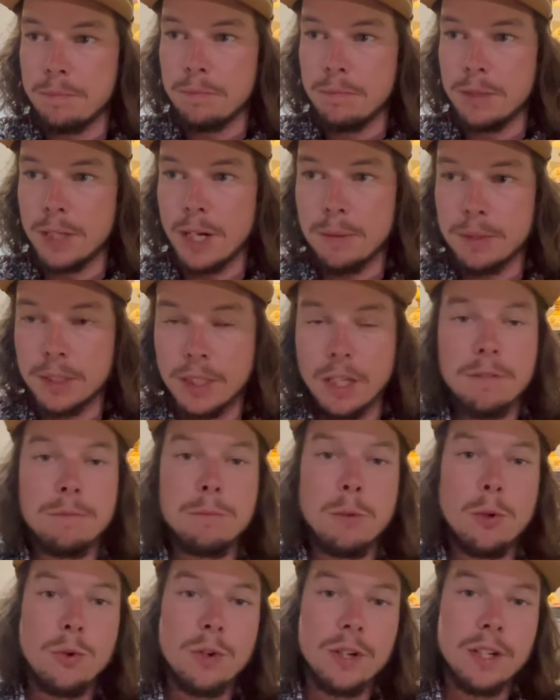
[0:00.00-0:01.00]
but I would love
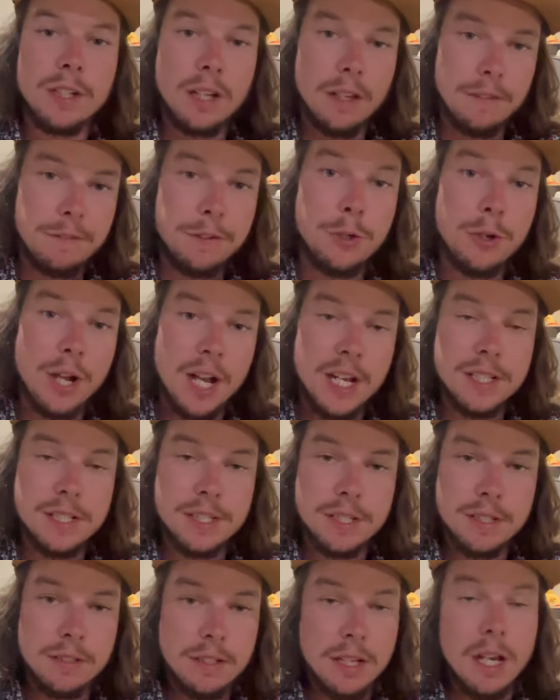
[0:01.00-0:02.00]
more if you
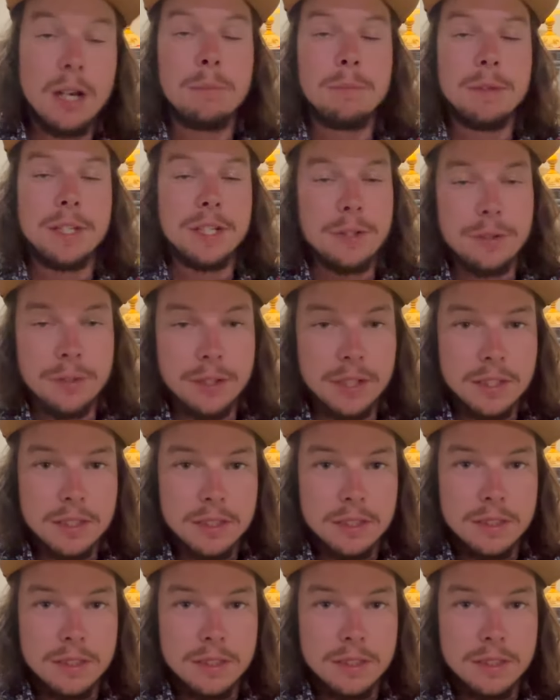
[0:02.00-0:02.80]
guys help me do it.